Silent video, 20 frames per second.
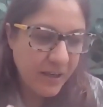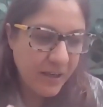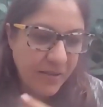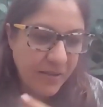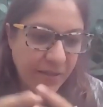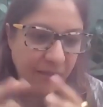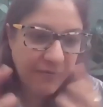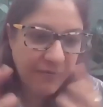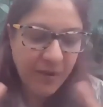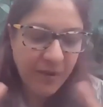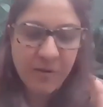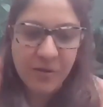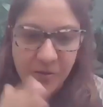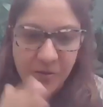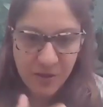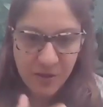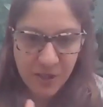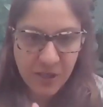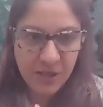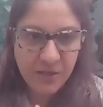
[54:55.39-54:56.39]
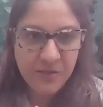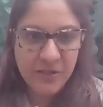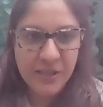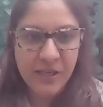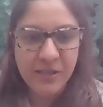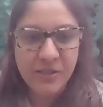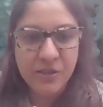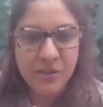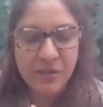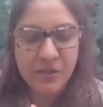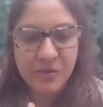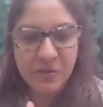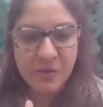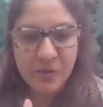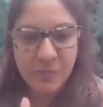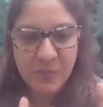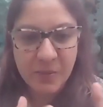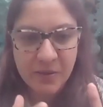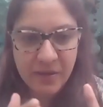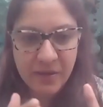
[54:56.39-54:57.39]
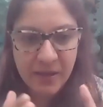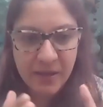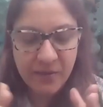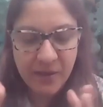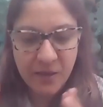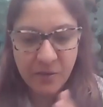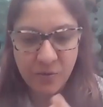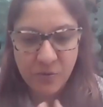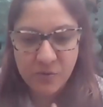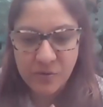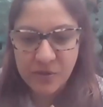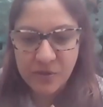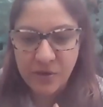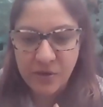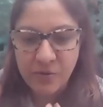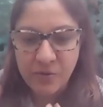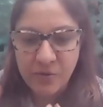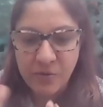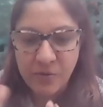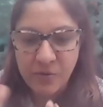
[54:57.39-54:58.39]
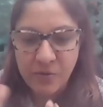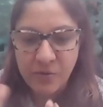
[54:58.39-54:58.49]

they're focused on the negotiations, but then they also